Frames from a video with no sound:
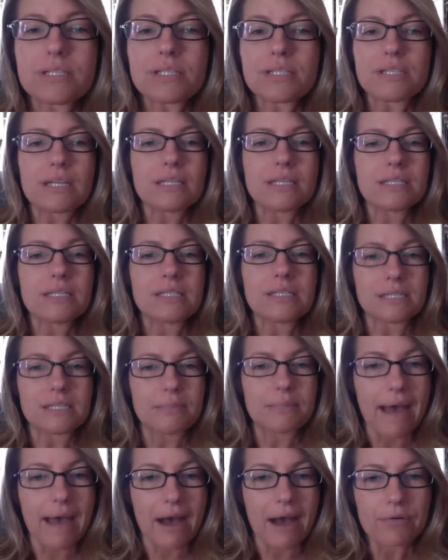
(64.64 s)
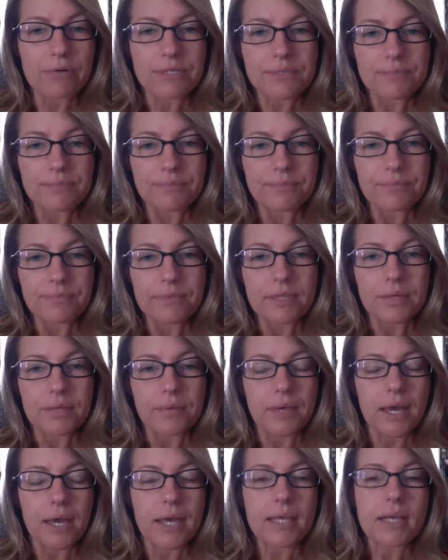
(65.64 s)
sentence is about.
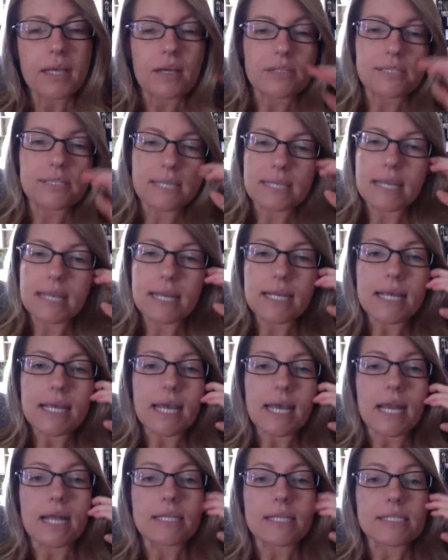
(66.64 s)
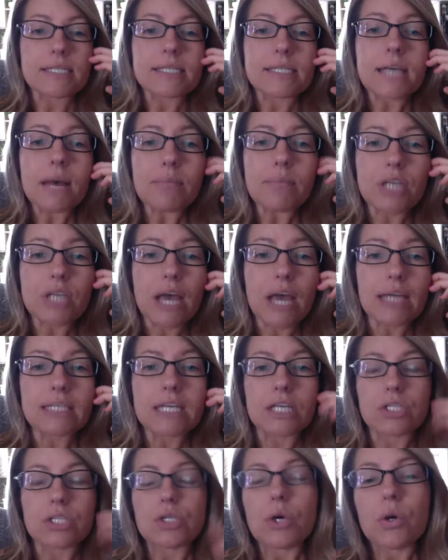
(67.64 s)
Okay, I'll say that again. A subject
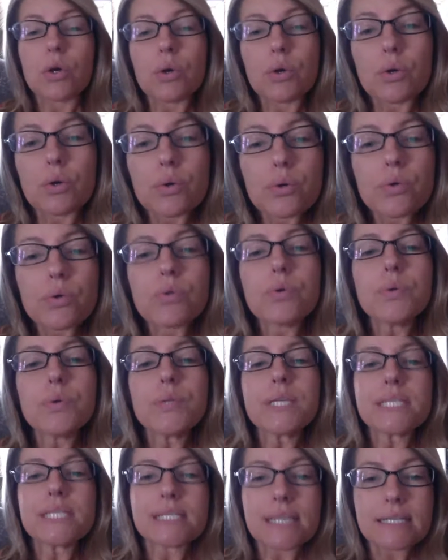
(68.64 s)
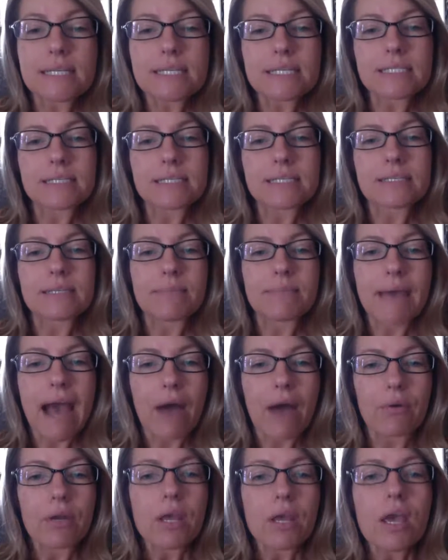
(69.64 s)
is who the sentence is
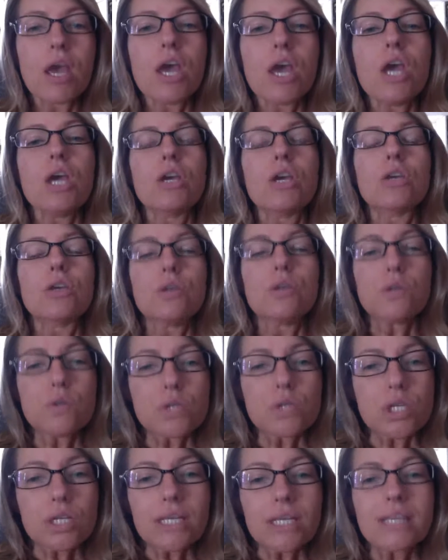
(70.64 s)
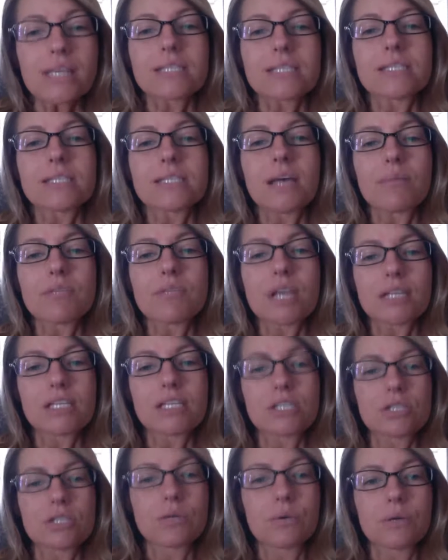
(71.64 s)
about. Usually the subject
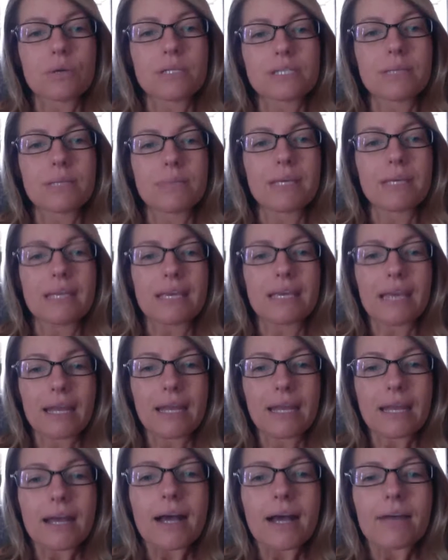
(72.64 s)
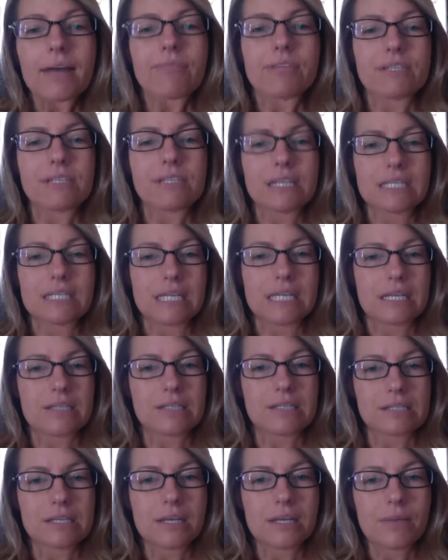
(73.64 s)
is towards the beginning of the sentence.